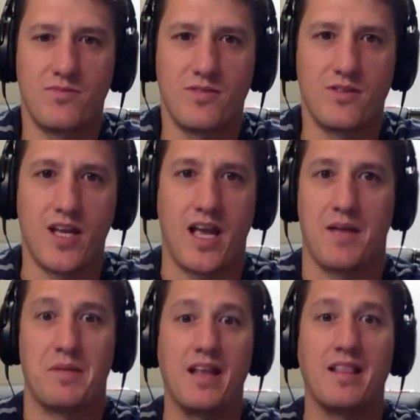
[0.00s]
I
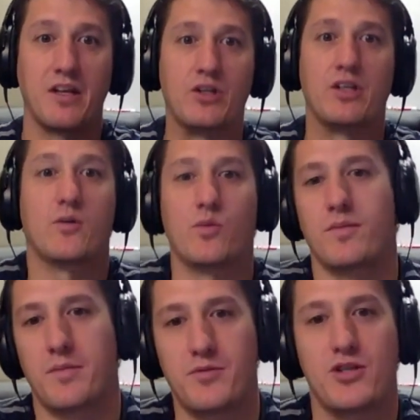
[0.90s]
mean, I literally could wear
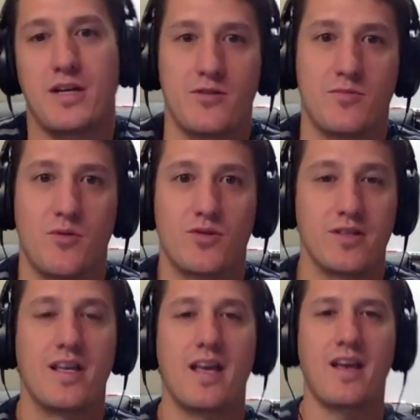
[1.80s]
my pajamas most
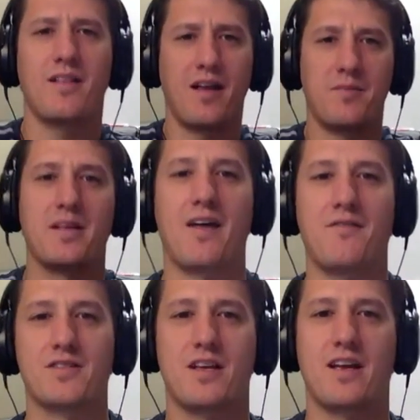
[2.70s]
of the day. I mean,
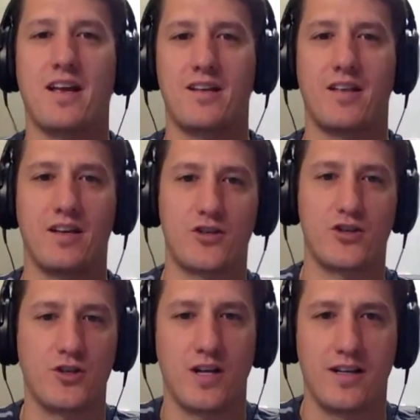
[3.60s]
obviously I got like a
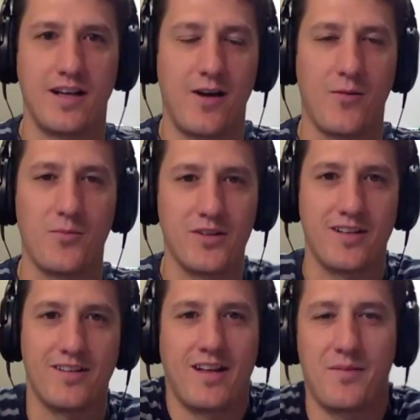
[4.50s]
shirt on now, but
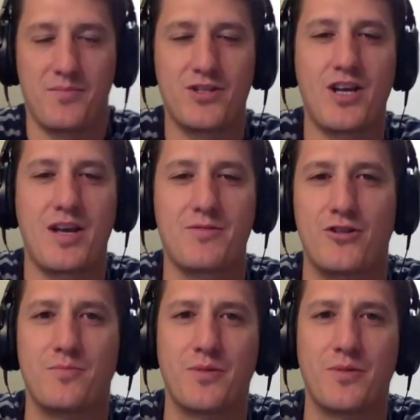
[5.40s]
not a pajama shirt.